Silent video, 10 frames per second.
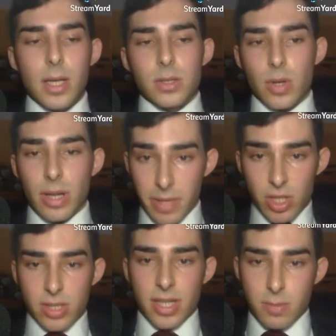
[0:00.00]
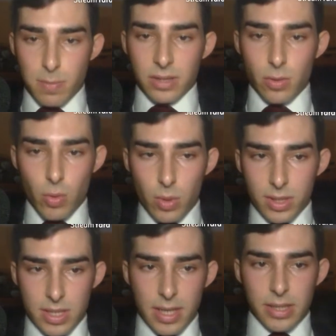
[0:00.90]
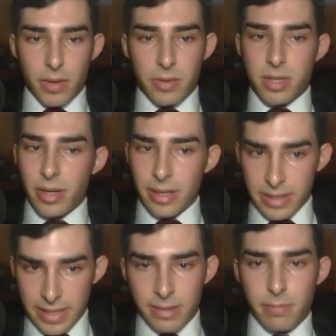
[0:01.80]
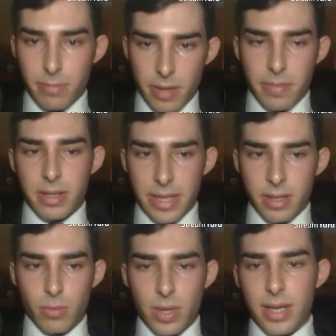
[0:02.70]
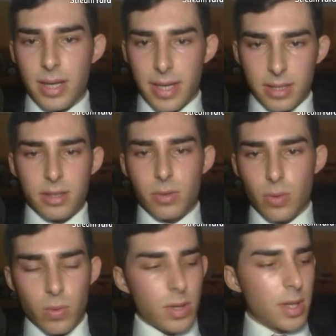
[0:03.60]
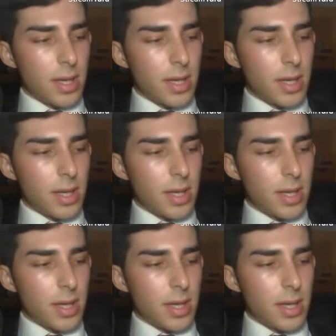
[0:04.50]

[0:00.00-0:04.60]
so let me just explain to you what these categories are, and then maybe we can get to